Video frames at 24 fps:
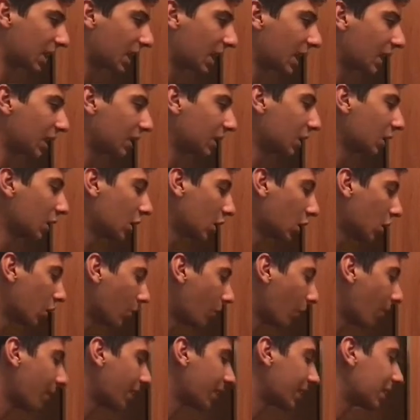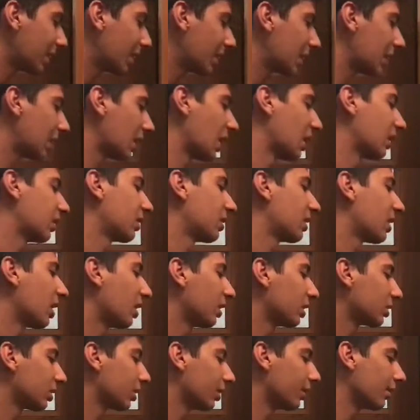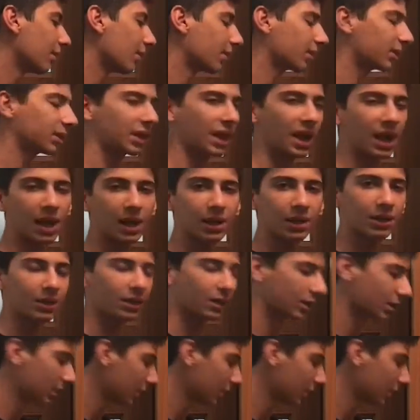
10, we will get console log 10